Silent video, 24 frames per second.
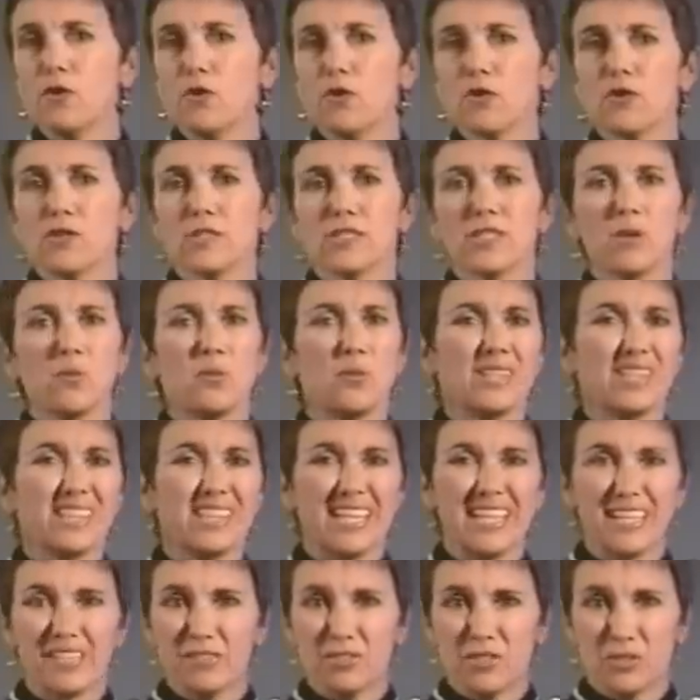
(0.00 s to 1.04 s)
focused on
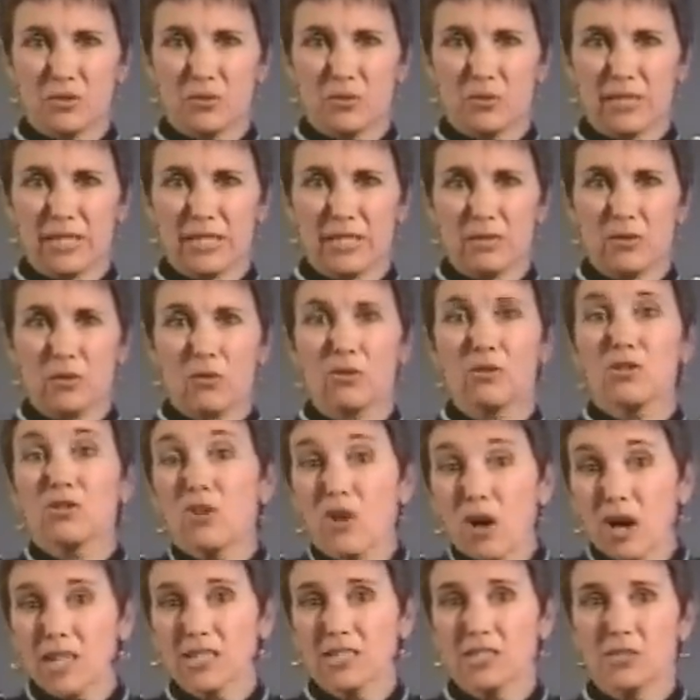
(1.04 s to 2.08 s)
what they're doing or
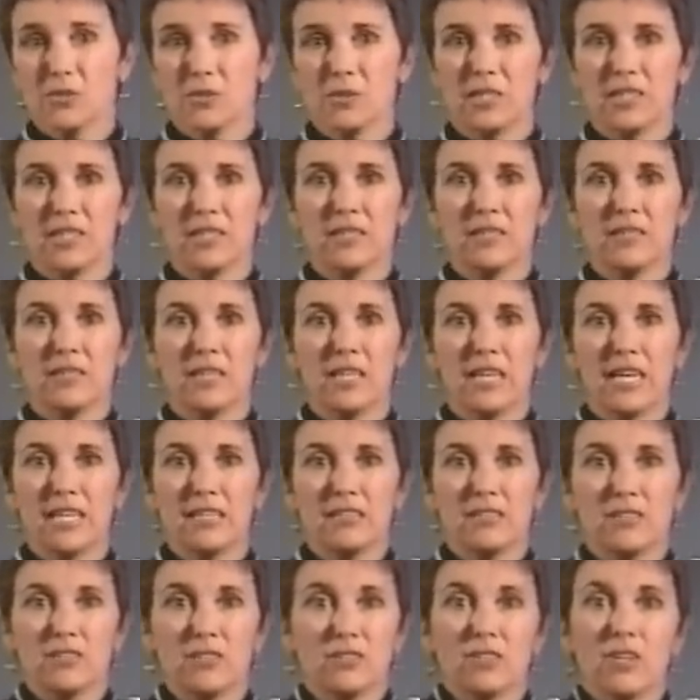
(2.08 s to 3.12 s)
not doing
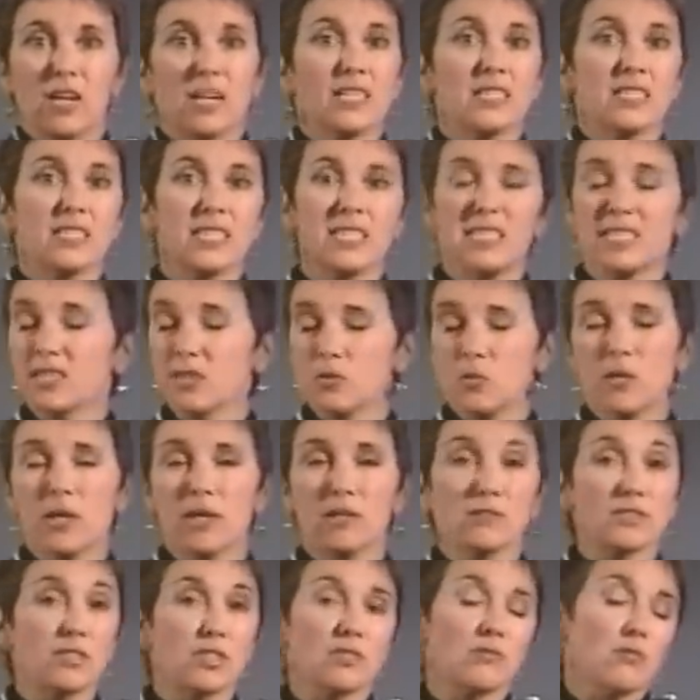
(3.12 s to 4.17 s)
that you're not attending
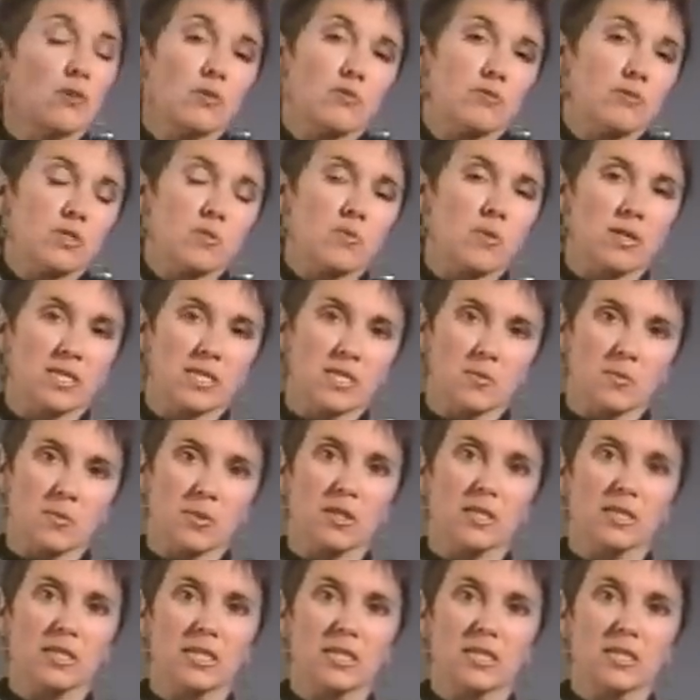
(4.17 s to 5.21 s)
well to your own
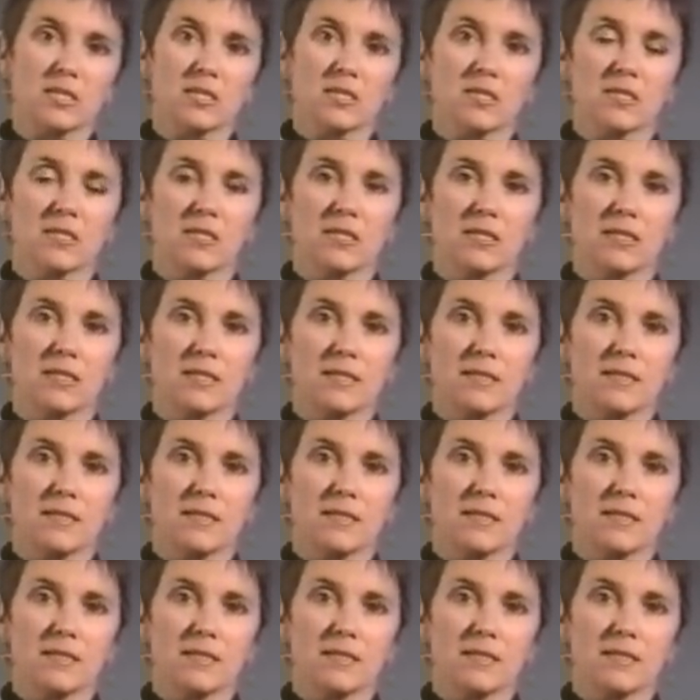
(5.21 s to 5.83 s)
responsibilities.